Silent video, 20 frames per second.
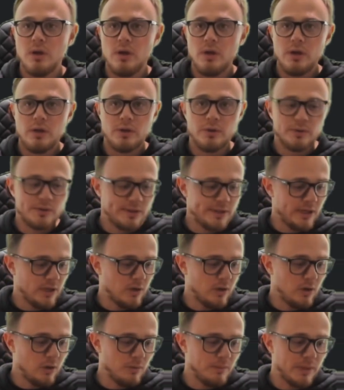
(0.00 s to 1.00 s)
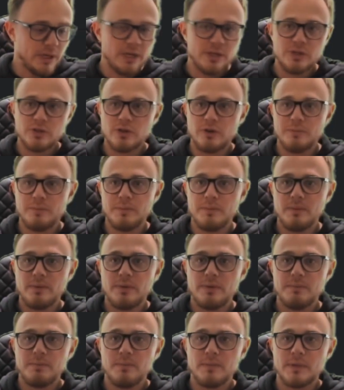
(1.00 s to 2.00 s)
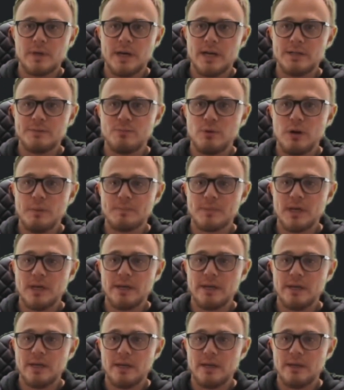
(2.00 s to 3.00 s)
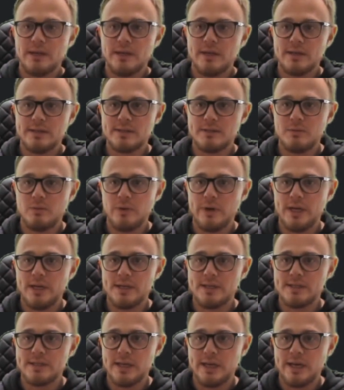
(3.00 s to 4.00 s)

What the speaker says: you'll see a whole bunch of guys popped on here. Here's some real estate